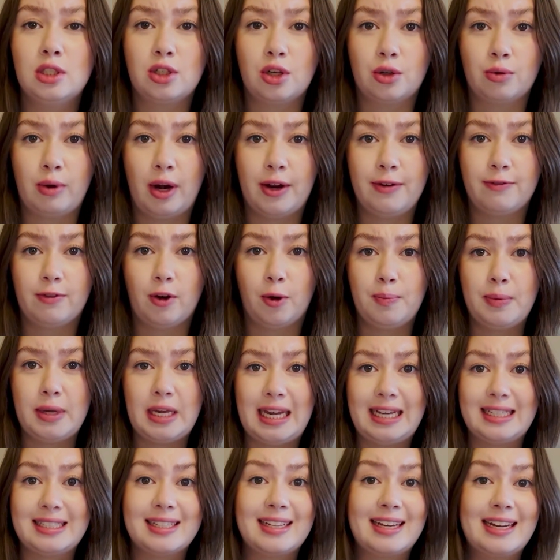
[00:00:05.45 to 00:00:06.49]
are right for me
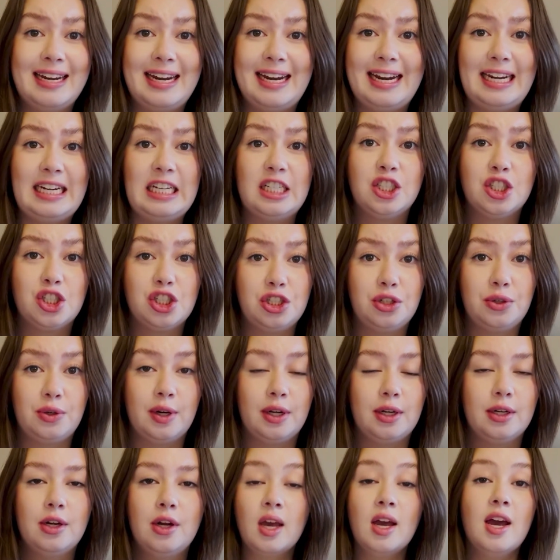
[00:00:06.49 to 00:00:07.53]
as a Canadian
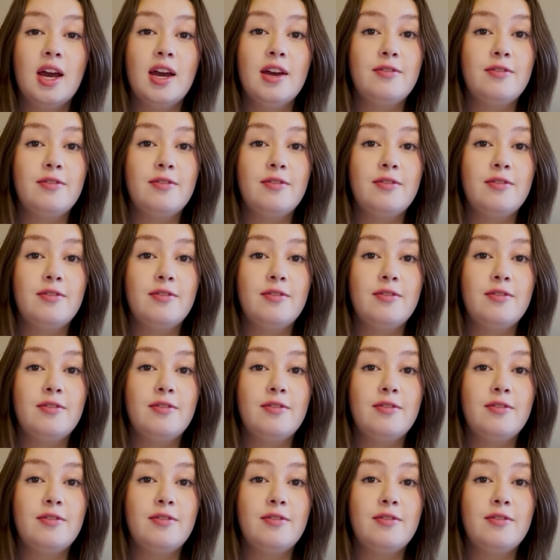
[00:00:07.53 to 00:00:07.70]
student?